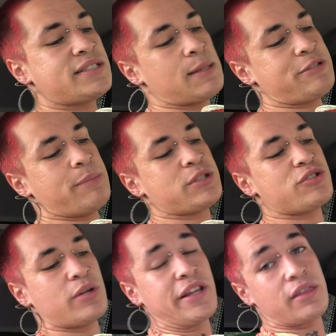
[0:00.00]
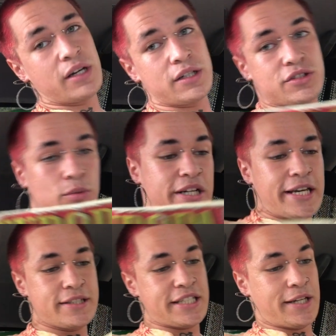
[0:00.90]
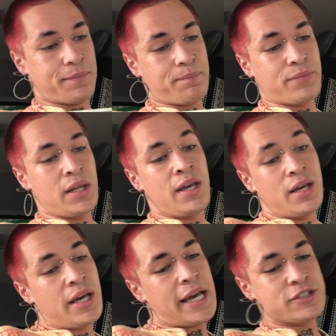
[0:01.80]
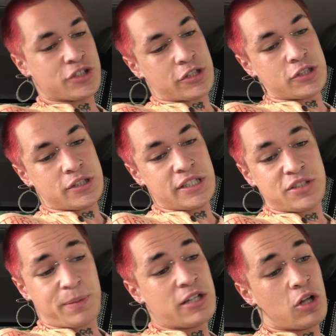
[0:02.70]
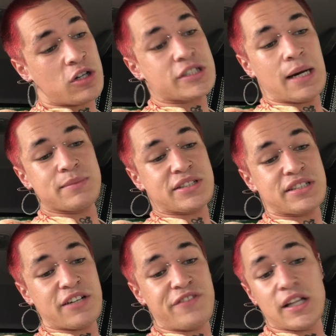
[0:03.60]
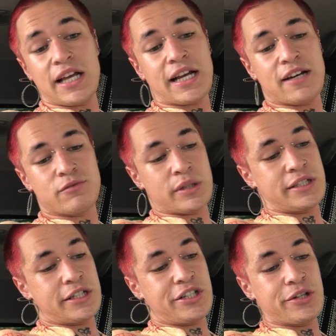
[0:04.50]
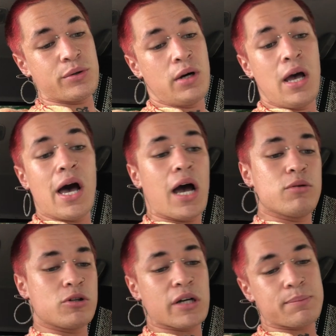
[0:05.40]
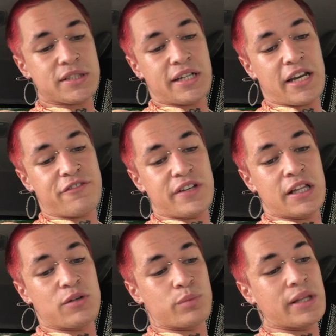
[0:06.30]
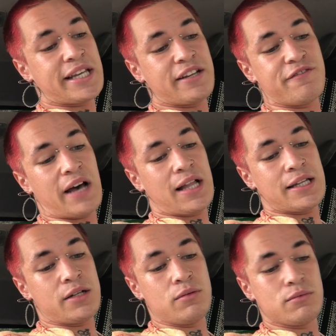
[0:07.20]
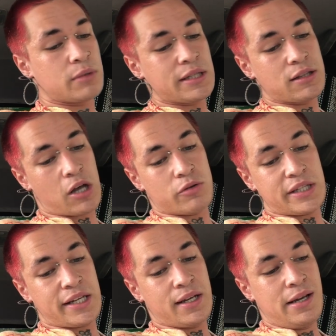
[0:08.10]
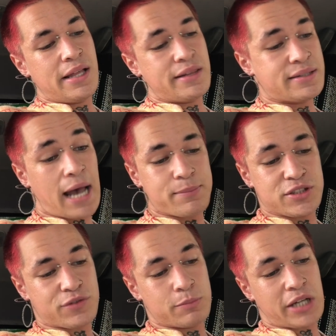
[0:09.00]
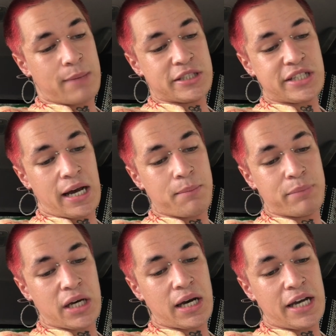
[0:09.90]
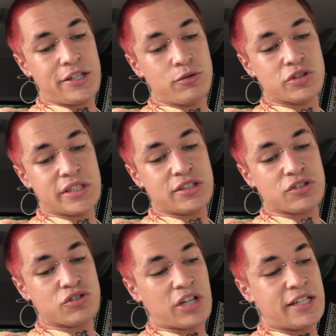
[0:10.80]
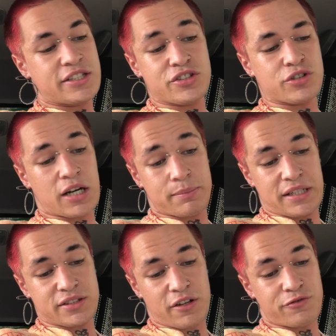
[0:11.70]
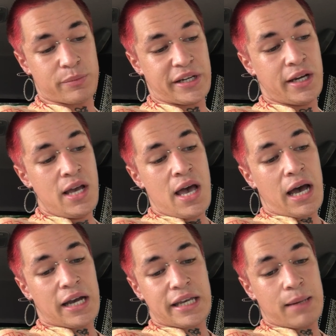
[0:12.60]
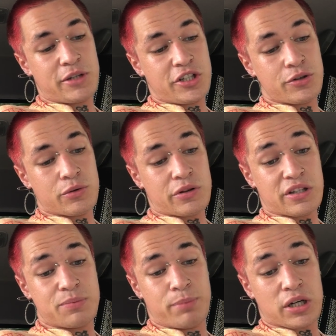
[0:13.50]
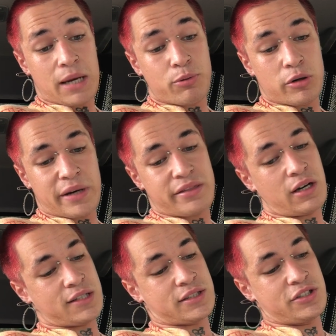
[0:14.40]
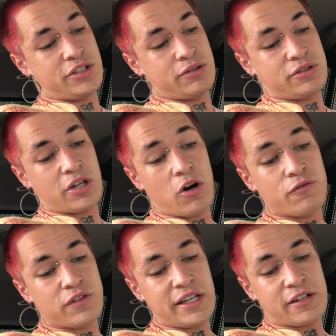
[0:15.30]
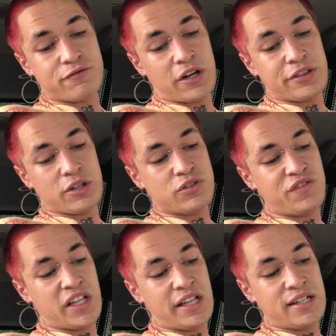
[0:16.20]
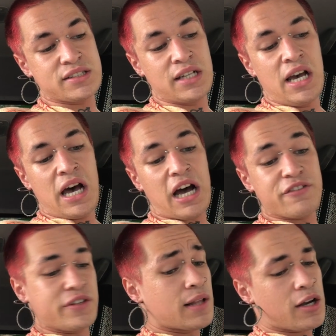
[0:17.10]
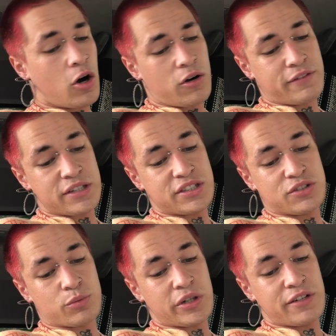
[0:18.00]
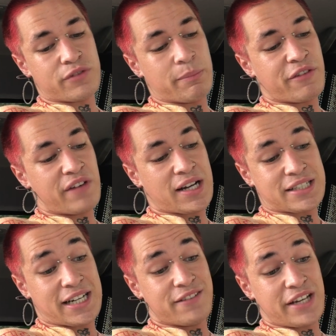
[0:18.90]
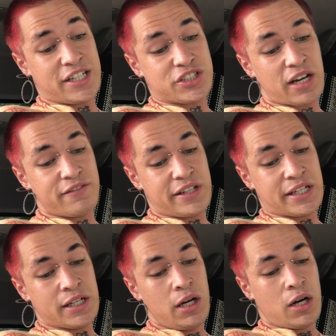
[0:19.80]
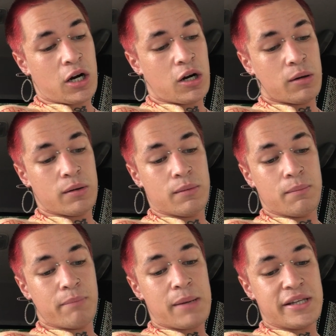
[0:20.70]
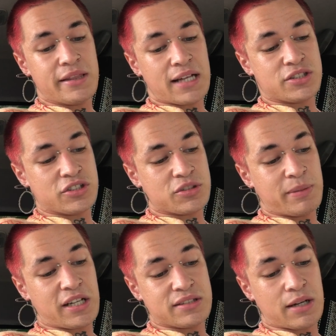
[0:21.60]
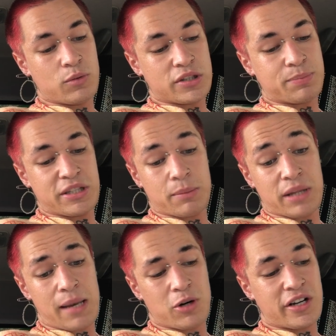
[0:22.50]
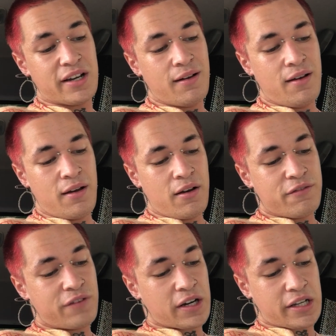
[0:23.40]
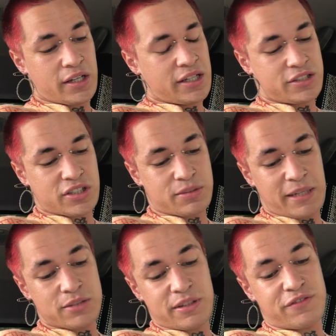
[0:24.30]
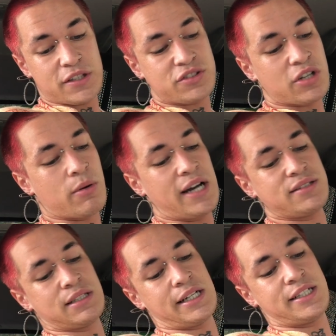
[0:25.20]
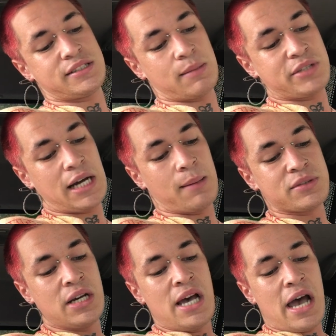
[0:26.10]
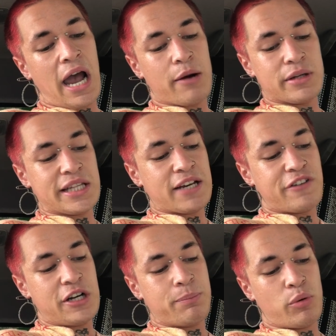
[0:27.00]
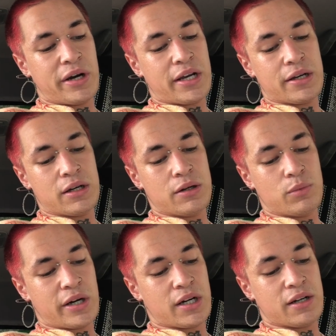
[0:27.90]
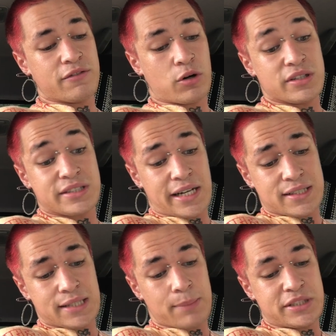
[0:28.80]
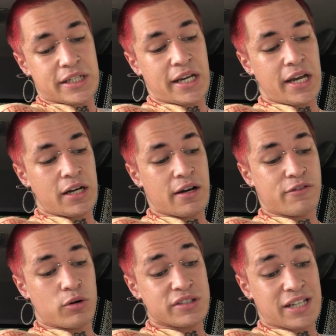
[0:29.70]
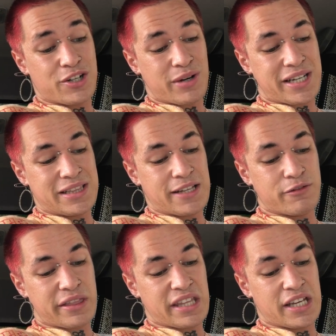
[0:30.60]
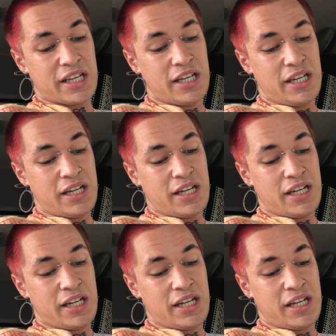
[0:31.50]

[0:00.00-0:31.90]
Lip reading: September 23rd, 2018. Hey journal, it's been a long time since I feel like I have written in you. I woke up today feeling really invalid, really lonely. This happens from time to time, but I usually just try to distract myself from it. I came to you, this book I pour my thoughts into, to hopefully confront those feelings. I feel like all of this is rooting from the fact I have HIV, or maybe that's just because I want to put the blame on it. Fuck, it just makes me feel so isolated sometimes. I really have hit a point where, of course I accept it, and of course I know I can live with it.